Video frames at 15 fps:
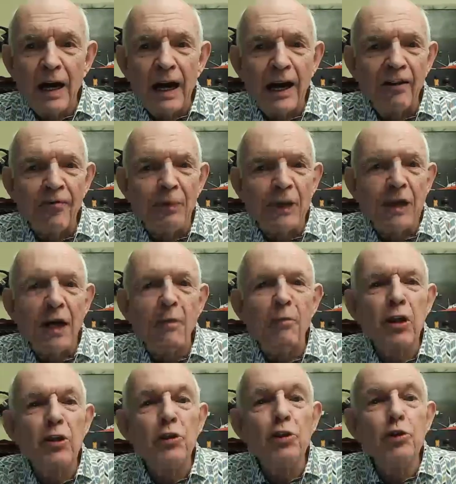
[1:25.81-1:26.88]
have
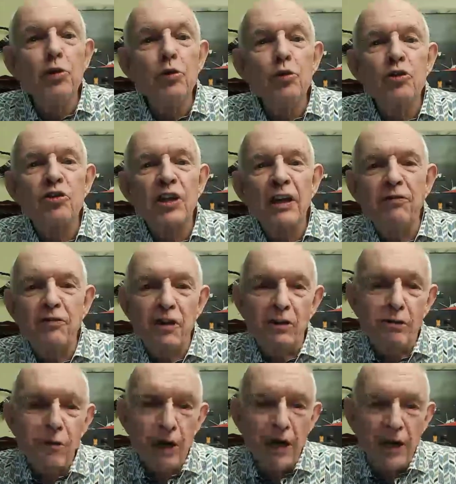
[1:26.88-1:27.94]
become the new safety
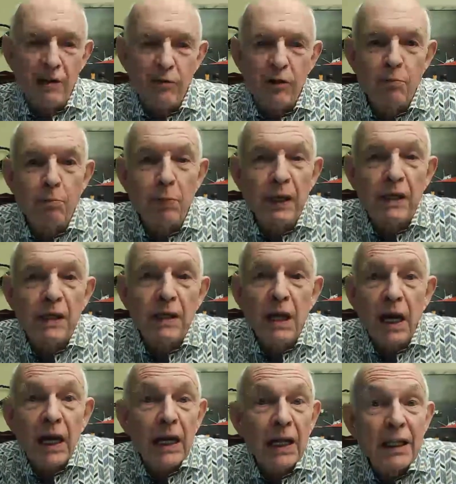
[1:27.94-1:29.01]
trade, with big
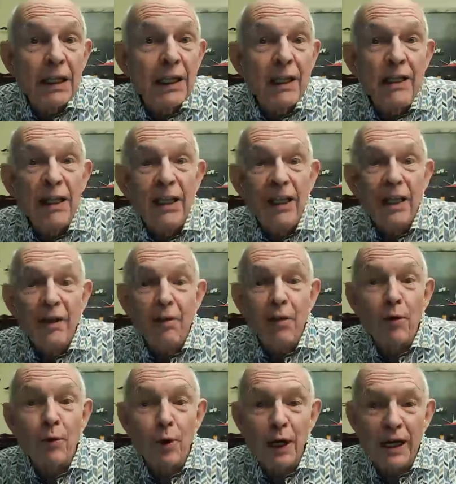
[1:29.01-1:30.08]
tech leading
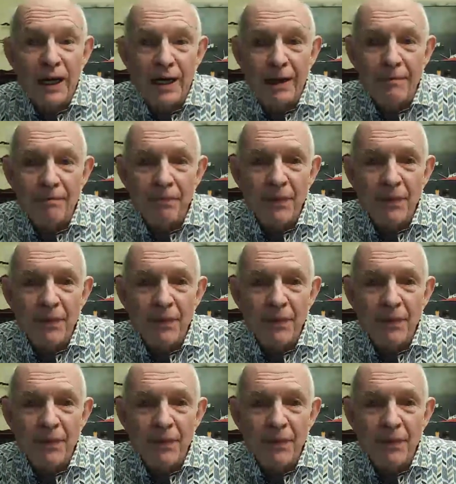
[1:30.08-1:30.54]
the way.